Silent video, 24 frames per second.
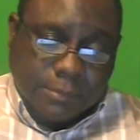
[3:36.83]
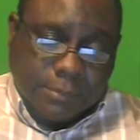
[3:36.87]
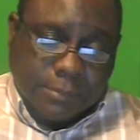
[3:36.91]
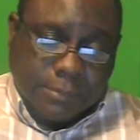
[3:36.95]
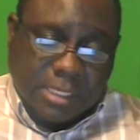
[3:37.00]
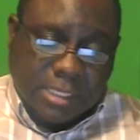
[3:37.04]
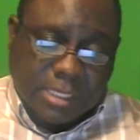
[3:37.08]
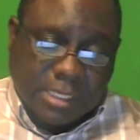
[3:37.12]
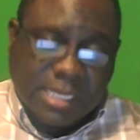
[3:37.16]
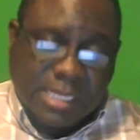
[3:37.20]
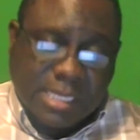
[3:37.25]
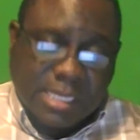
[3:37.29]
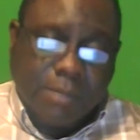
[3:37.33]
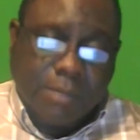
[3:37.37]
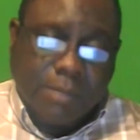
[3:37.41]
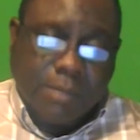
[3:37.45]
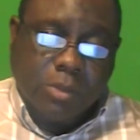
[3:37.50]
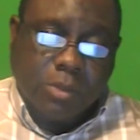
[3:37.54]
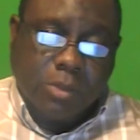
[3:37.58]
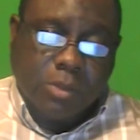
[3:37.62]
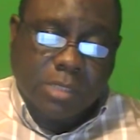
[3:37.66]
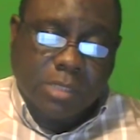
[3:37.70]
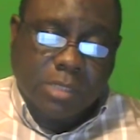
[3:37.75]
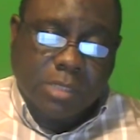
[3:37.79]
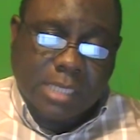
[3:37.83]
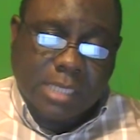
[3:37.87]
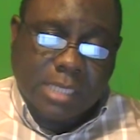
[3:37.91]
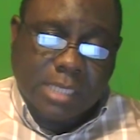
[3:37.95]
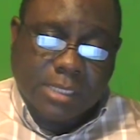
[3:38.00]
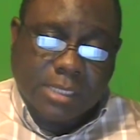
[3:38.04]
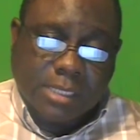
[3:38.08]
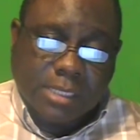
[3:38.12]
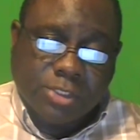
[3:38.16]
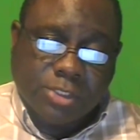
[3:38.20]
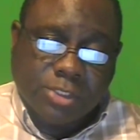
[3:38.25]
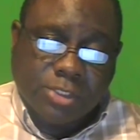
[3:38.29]
Zachman noted that the
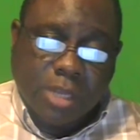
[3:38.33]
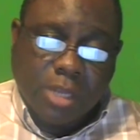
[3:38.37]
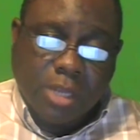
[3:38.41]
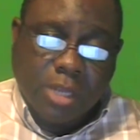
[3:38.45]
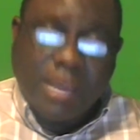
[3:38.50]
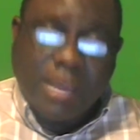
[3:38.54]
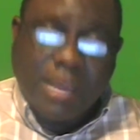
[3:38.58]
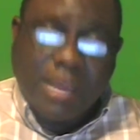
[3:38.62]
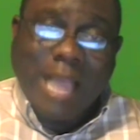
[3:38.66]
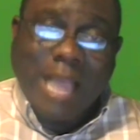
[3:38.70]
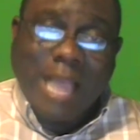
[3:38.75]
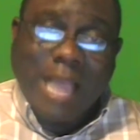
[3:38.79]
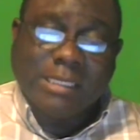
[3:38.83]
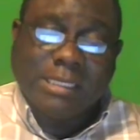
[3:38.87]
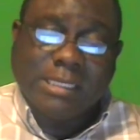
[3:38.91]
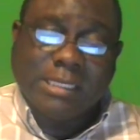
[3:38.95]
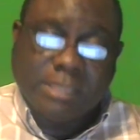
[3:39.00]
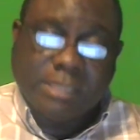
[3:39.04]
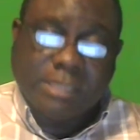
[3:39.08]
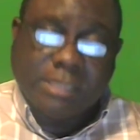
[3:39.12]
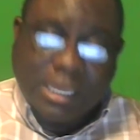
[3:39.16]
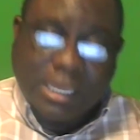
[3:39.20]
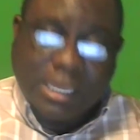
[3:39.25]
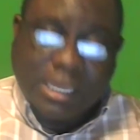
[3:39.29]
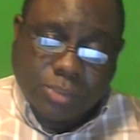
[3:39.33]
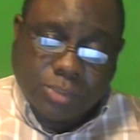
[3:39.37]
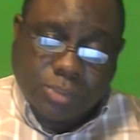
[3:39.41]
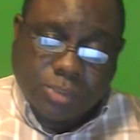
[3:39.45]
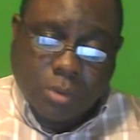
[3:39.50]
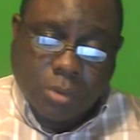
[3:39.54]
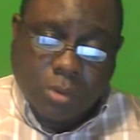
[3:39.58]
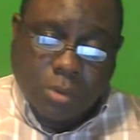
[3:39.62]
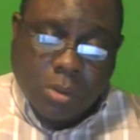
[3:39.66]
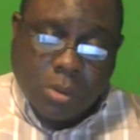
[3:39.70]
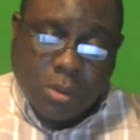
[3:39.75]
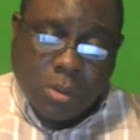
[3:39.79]
term architecture
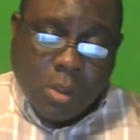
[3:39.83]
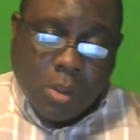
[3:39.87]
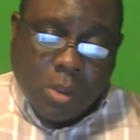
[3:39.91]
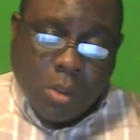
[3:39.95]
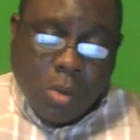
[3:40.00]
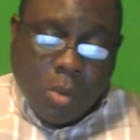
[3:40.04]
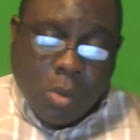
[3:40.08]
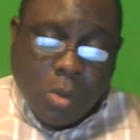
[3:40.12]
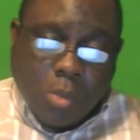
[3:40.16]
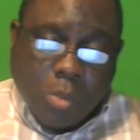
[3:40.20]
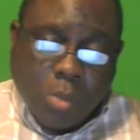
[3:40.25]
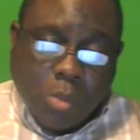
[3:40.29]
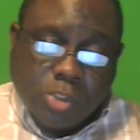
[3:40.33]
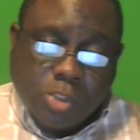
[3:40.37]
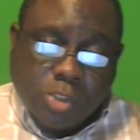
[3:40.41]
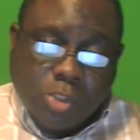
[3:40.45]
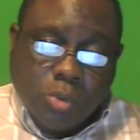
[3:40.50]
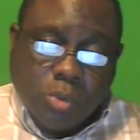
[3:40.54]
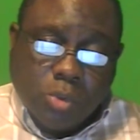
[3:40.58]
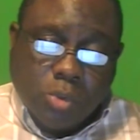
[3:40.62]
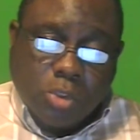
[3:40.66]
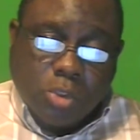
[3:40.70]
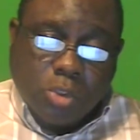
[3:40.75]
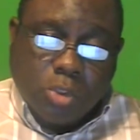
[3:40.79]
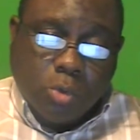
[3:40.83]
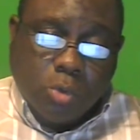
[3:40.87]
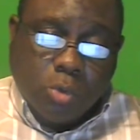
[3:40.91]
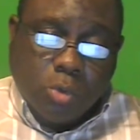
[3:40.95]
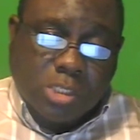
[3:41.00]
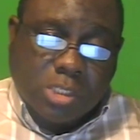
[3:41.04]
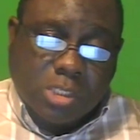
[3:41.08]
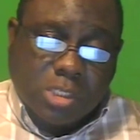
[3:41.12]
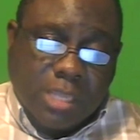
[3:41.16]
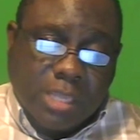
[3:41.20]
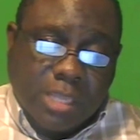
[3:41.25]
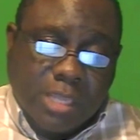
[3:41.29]
was used
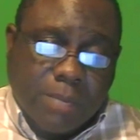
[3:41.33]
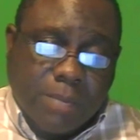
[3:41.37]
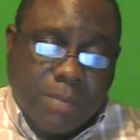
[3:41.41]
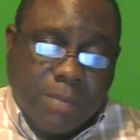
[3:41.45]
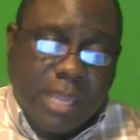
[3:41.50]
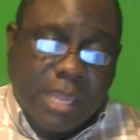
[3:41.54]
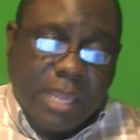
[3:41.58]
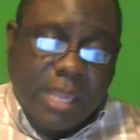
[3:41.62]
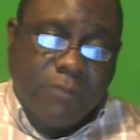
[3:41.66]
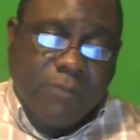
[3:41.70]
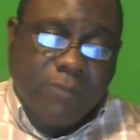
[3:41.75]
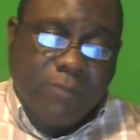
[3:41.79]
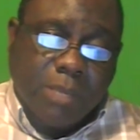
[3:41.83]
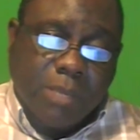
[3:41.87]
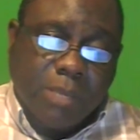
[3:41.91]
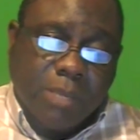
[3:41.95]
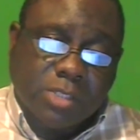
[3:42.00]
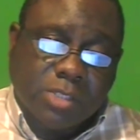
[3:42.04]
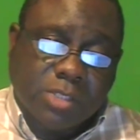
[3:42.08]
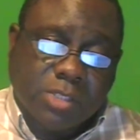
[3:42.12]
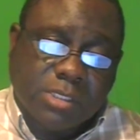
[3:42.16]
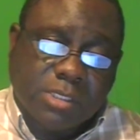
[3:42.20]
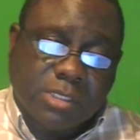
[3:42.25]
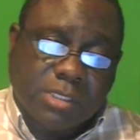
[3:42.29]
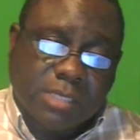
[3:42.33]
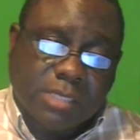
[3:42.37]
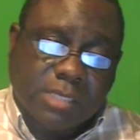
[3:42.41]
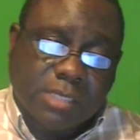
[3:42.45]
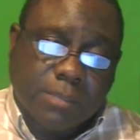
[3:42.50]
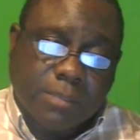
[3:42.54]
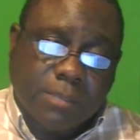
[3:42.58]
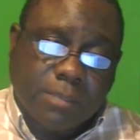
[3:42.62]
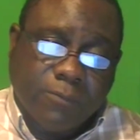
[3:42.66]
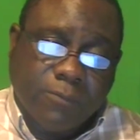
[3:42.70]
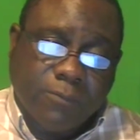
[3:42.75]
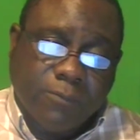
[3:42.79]
loosely by information system
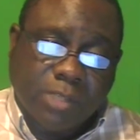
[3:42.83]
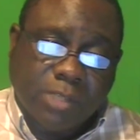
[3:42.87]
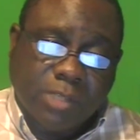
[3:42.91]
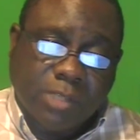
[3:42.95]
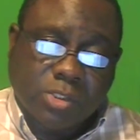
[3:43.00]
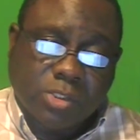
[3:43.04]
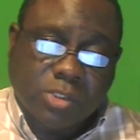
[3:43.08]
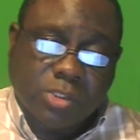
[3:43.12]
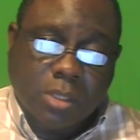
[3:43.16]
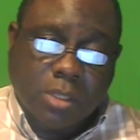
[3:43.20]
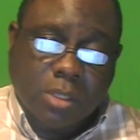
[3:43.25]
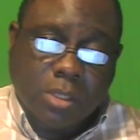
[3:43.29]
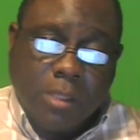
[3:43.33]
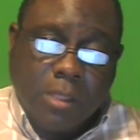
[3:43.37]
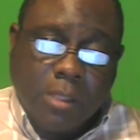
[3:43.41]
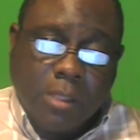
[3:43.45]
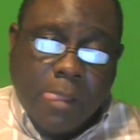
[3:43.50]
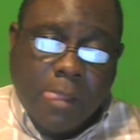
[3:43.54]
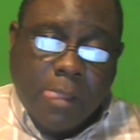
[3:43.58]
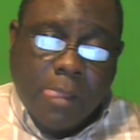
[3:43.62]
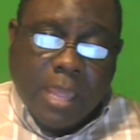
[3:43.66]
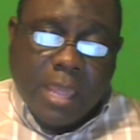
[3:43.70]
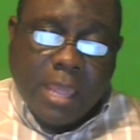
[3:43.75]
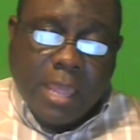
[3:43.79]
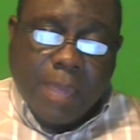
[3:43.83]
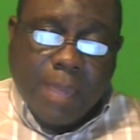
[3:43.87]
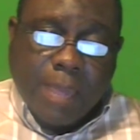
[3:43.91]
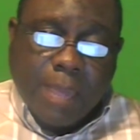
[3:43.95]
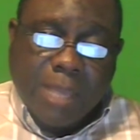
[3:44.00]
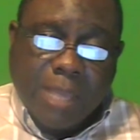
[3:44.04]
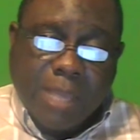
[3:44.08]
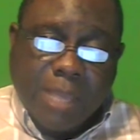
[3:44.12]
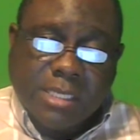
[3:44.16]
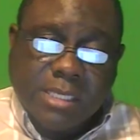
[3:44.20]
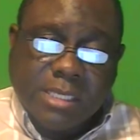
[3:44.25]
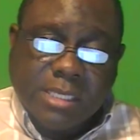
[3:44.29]
professionals and
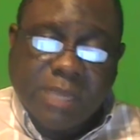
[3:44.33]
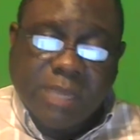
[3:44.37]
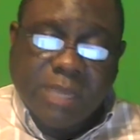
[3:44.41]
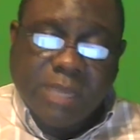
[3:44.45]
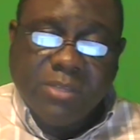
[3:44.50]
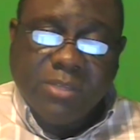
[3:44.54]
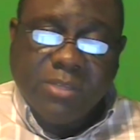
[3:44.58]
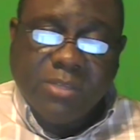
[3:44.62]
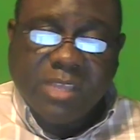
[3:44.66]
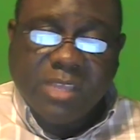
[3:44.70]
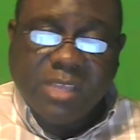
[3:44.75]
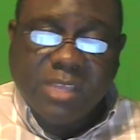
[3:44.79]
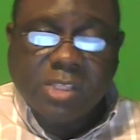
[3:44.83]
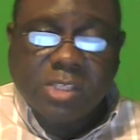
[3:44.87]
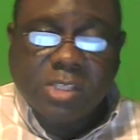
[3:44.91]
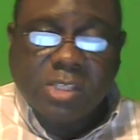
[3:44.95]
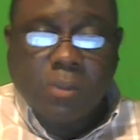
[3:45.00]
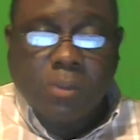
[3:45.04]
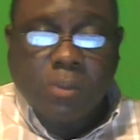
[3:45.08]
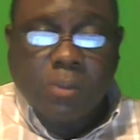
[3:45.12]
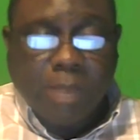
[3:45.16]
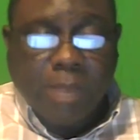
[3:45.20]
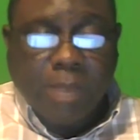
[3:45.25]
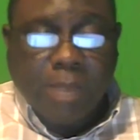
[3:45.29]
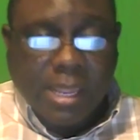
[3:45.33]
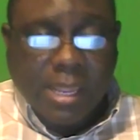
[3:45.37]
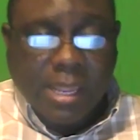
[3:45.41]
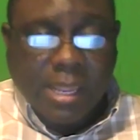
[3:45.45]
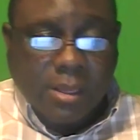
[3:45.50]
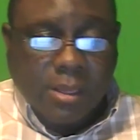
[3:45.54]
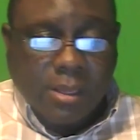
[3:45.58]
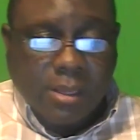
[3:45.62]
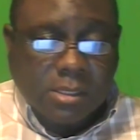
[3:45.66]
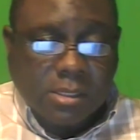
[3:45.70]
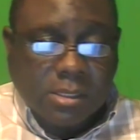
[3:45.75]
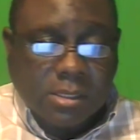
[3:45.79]
meant different things to
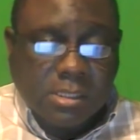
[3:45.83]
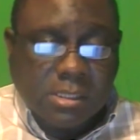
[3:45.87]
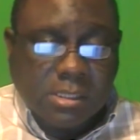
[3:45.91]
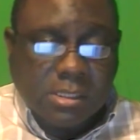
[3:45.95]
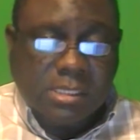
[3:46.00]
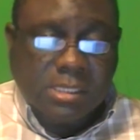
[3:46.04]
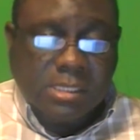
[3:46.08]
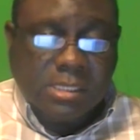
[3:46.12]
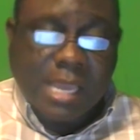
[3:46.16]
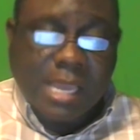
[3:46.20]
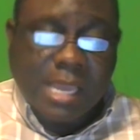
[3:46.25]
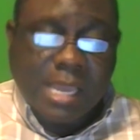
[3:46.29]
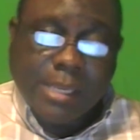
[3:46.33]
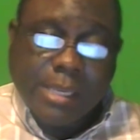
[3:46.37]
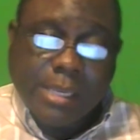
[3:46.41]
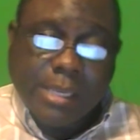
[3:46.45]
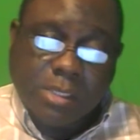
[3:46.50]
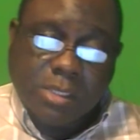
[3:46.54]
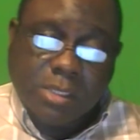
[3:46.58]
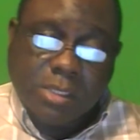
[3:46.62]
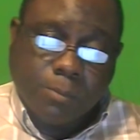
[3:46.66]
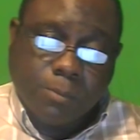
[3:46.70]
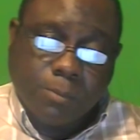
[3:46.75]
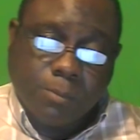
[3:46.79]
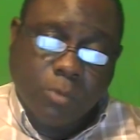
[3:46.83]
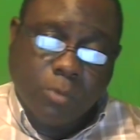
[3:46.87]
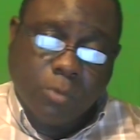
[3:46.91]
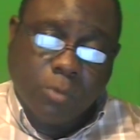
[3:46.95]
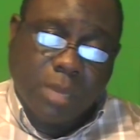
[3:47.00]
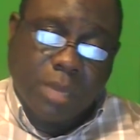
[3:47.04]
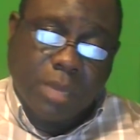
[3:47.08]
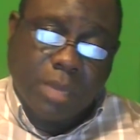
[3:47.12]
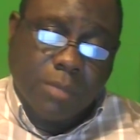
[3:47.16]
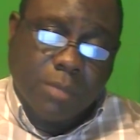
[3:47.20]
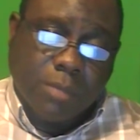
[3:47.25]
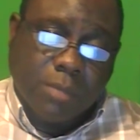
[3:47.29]
planners, designers,
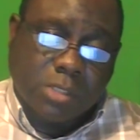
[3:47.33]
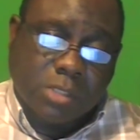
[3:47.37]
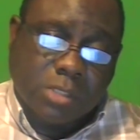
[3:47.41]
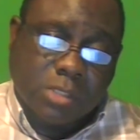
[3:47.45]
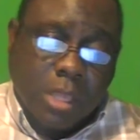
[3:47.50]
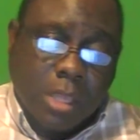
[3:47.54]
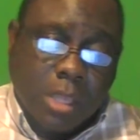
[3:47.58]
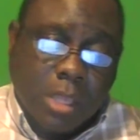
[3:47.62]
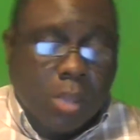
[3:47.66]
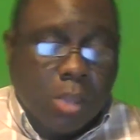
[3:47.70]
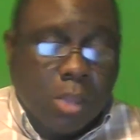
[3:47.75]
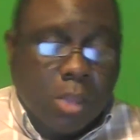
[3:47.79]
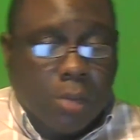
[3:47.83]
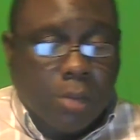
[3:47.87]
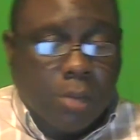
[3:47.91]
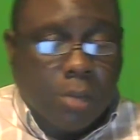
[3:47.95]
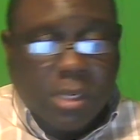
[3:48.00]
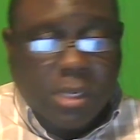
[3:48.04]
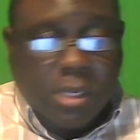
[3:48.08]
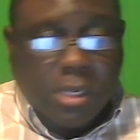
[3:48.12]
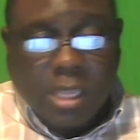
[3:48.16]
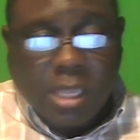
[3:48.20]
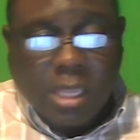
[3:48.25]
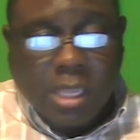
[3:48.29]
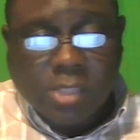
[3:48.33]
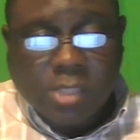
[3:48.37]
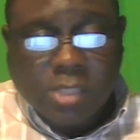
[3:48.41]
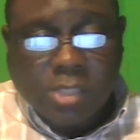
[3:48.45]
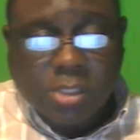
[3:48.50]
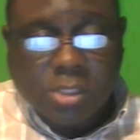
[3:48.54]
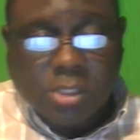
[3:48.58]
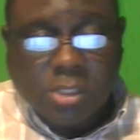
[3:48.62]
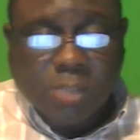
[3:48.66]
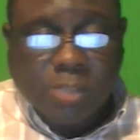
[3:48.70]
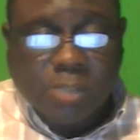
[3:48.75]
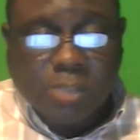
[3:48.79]
programmers, communication
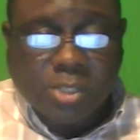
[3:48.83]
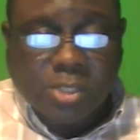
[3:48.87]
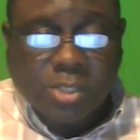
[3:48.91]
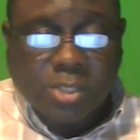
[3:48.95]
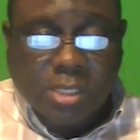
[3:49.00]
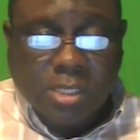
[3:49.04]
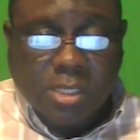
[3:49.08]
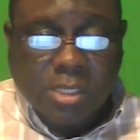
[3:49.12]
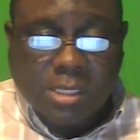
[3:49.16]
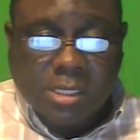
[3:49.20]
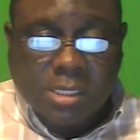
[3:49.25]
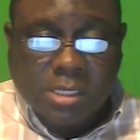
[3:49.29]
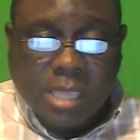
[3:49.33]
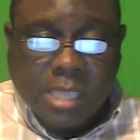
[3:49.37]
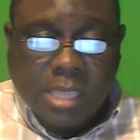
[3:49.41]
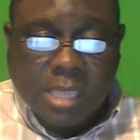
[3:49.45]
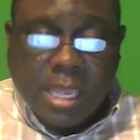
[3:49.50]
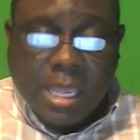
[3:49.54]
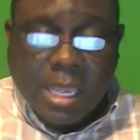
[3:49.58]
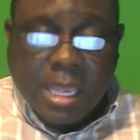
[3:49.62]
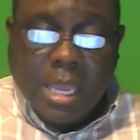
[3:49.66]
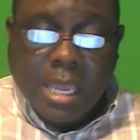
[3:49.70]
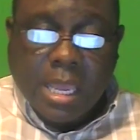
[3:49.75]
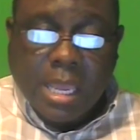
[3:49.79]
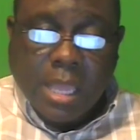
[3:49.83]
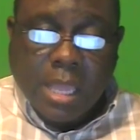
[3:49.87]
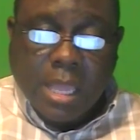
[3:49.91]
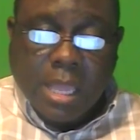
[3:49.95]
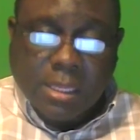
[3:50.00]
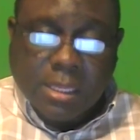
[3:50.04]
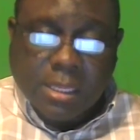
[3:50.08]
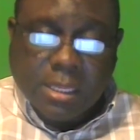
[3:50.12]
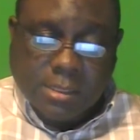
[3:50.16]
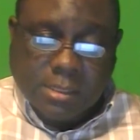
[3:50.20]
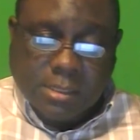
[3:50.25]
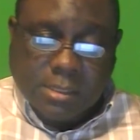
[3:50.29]
specialists, and
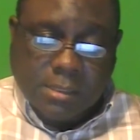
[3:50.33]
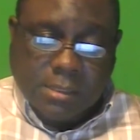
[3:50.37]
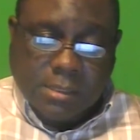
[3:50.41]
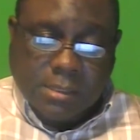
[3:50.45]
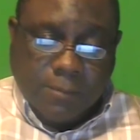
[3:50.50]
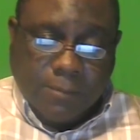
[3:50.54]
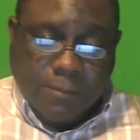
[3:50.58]
others.